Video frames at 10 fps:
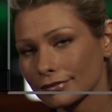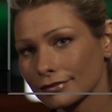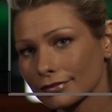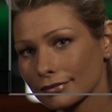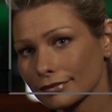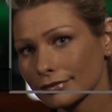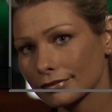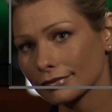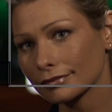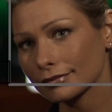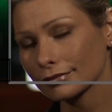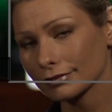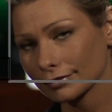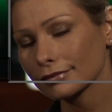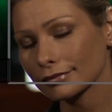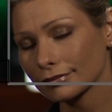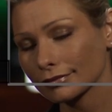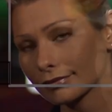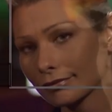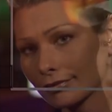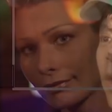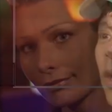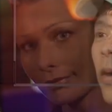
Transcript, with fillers: uh, knees are kind of going that way.